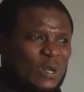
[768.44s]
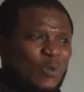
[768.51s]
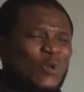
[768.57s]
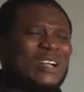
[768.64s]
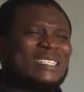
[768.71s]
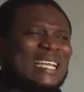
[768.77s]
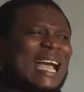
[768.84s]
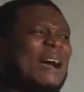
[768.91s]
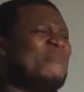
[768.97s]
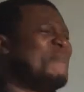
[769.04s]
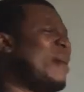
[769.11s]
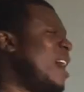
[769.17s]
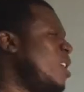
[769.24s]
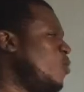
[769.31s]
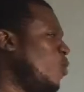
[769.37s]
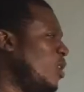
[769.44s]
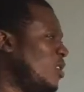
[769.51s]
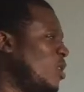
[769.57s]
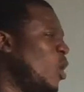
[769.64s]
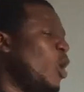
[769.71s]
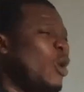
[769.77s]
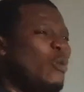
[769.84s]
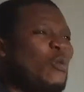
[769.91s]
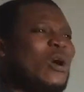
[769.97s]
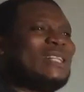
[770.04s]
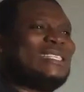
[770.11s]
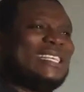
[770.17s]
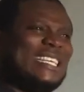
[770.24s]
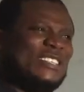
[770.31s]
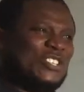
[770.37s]
What am I worth?
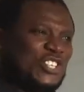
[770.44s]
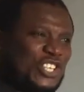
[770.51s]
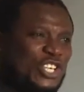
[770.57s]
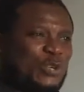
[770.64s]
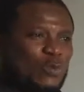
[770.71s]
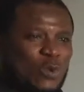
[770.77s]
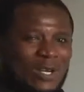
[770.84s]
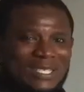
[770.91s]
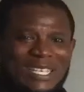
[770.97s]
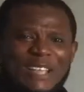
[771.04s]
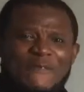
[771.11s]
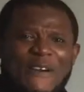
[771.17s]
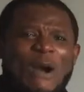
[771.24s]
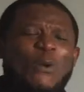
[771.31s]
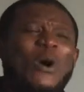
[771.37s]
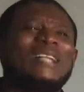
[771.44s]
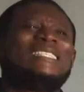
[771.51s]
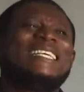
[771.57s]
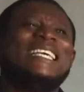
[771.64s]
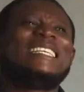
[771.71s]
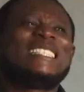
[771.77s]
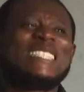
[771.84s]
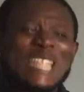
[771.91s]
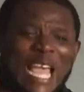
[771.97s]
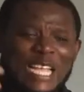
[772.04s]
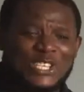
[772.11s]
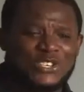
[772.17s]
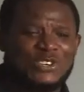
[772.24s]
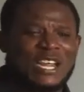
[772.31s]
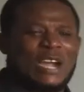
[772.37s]
What is she worth? In fact, what is
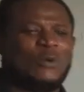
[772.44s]
Nigeria